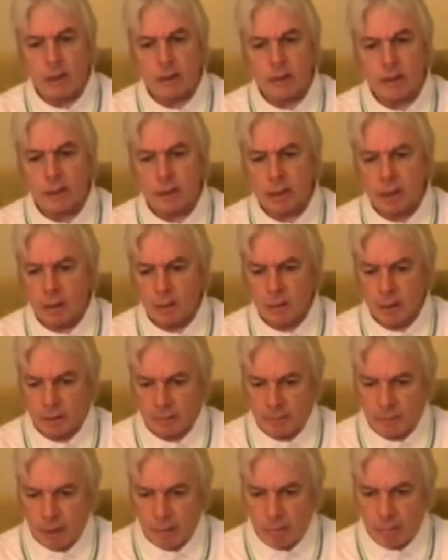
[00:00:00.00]
are
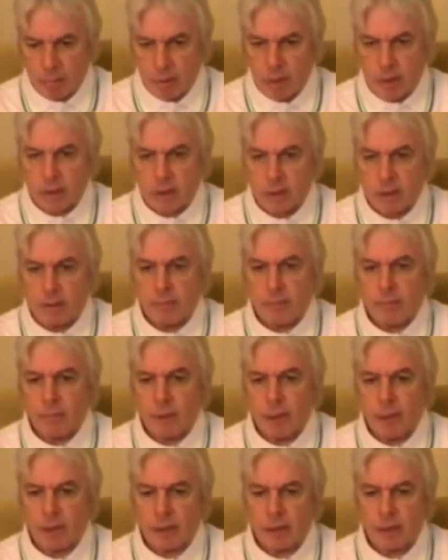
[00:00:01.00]
decoding vibrational
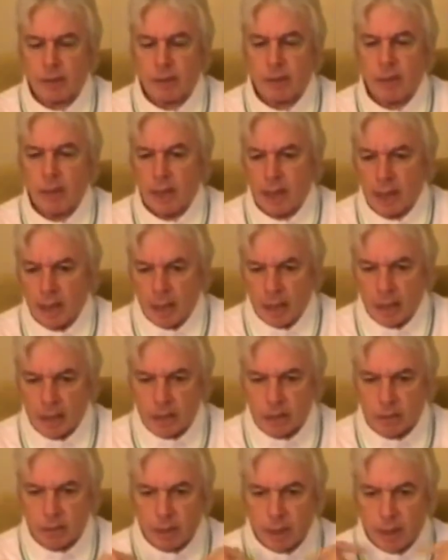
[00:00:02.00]
information
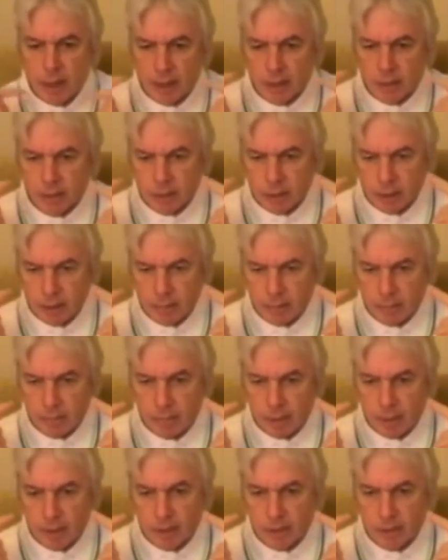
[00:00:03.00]
into electrical
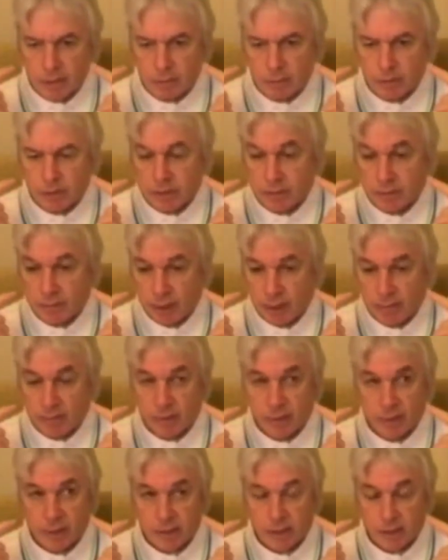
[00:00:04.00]
information, which the five
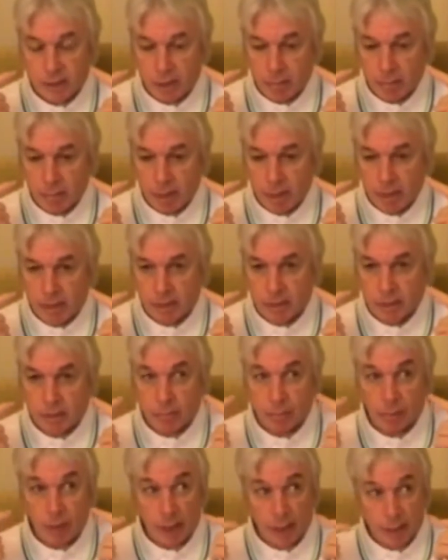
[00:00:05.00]
senses then pass to the
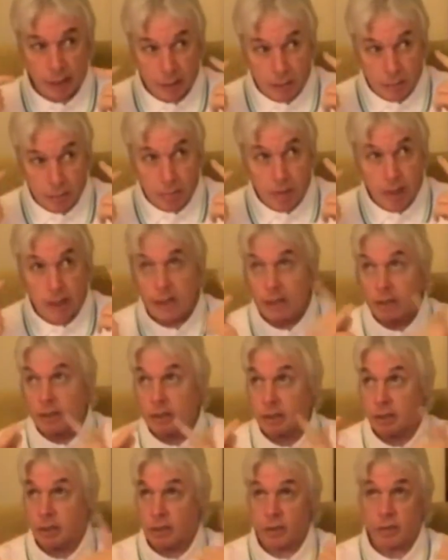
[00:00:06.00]
brain, and the brain is
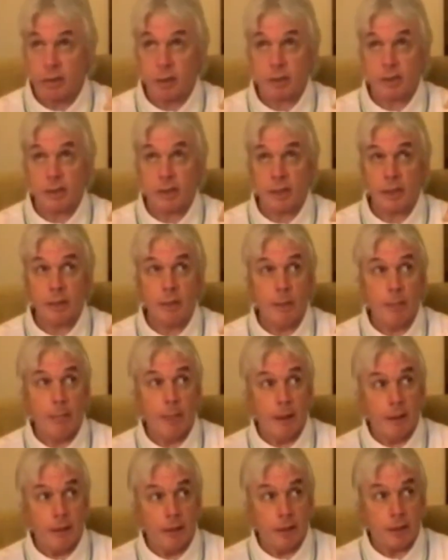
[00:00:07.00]
constructing
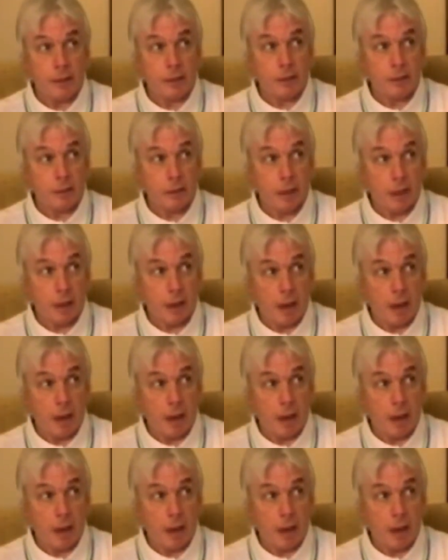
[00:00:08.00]
this